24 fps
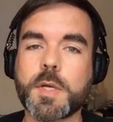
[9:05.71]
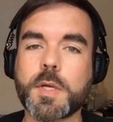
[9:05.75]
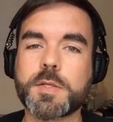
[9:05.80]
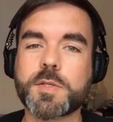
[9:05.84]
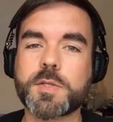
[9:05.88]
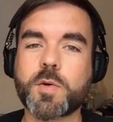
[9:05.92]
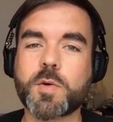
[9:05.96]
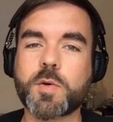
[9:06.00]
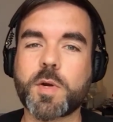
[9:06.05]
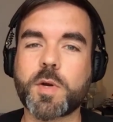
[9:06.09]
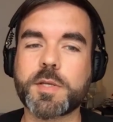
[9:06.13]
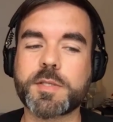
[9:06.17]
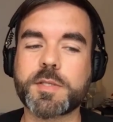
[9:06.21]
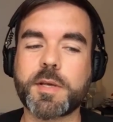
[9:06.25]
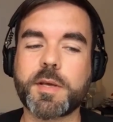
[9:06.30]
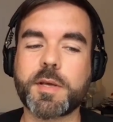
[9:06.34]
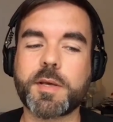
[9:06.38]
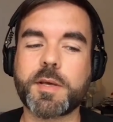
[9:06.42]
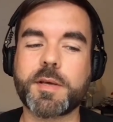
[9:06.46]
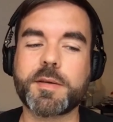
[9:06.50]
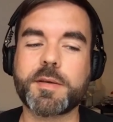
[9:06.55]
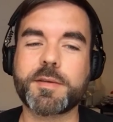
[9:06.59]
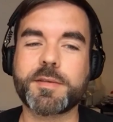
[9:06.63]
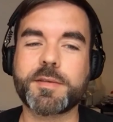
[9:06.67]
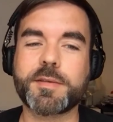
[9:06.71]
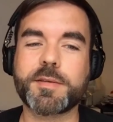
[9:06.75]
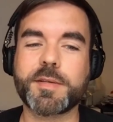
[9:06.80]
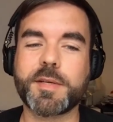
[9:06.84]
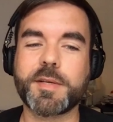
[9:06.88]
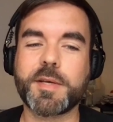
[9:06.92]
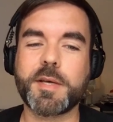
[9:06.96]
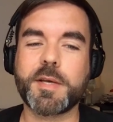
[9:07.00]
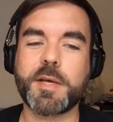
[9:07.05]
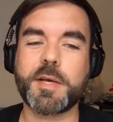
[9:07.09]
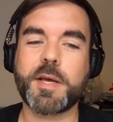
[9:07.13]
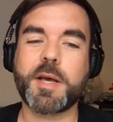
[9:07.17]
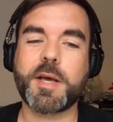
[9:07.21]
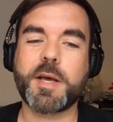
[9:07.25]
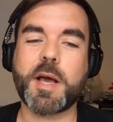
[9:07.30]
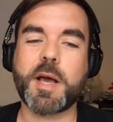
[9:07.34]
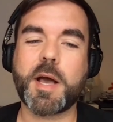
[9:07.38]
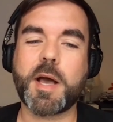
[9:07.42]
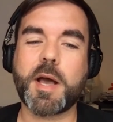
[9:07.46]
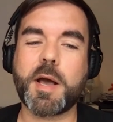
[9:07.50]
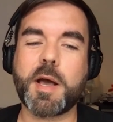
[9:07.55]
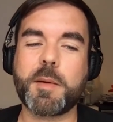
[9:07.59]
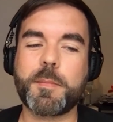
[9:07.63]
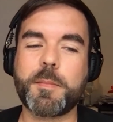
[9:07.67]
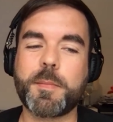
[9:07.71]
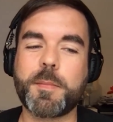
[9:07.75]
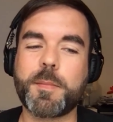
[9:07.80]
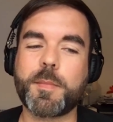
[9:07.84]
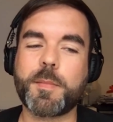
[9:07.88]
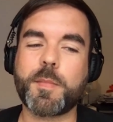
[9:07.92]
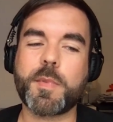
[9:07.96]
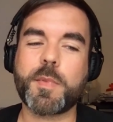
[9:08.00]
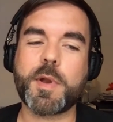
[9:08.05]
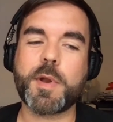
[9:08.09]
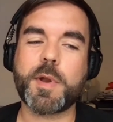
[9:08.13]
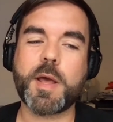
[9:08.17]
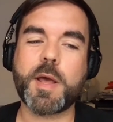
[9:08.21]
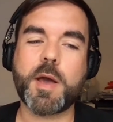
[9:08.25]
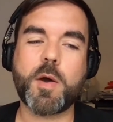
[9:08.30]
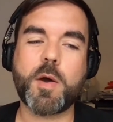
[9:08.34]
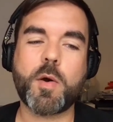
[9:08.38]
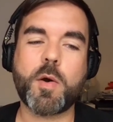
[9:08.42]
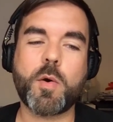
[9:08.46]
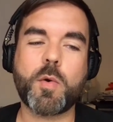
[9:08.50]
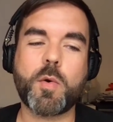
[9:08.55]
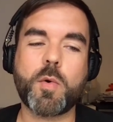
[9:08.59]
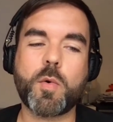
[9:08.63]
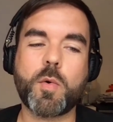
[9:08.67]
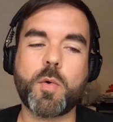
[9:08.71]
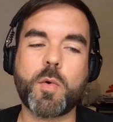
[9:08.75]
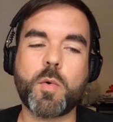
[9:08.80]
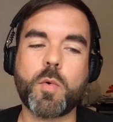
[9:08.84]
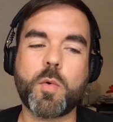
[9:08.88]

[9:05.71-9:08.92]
It's great to hear. Now,